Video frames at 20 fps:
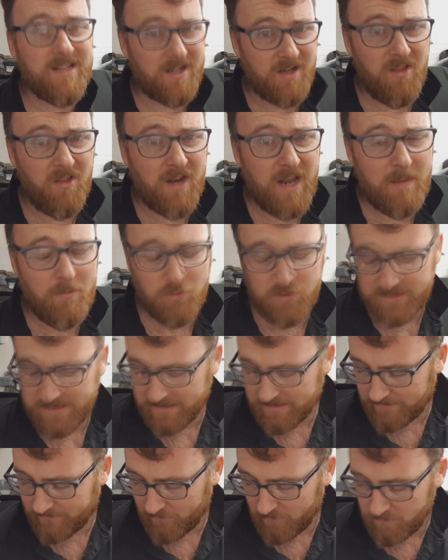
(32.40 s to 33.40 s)
at another MOT
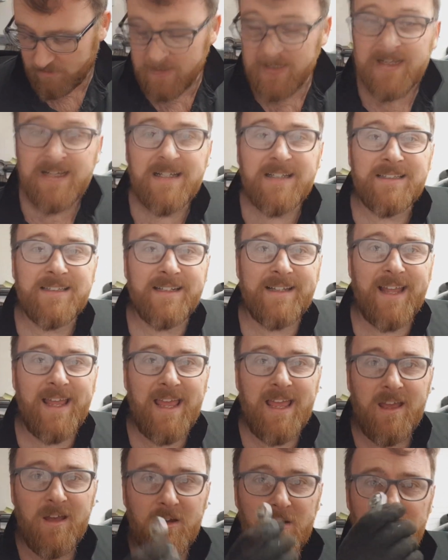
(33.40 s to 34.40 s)
interval,
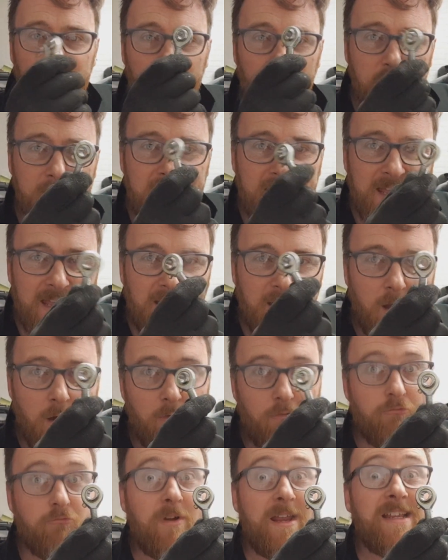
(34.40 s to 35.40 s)
today we're making
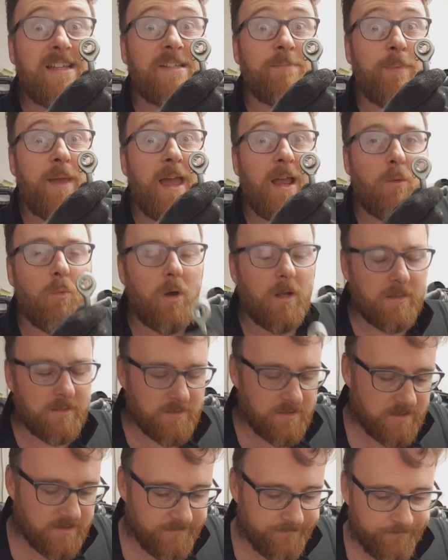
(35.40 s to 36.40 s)
race spec
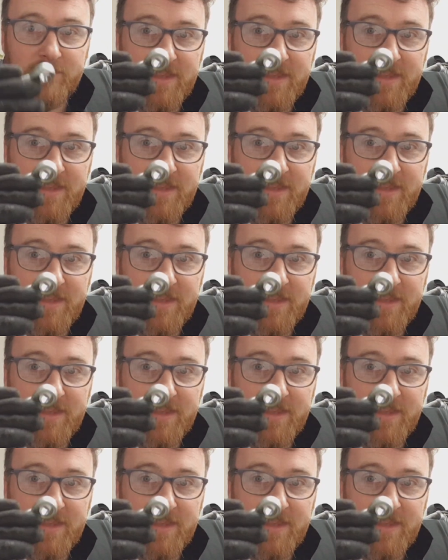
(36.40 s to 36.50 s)
ones.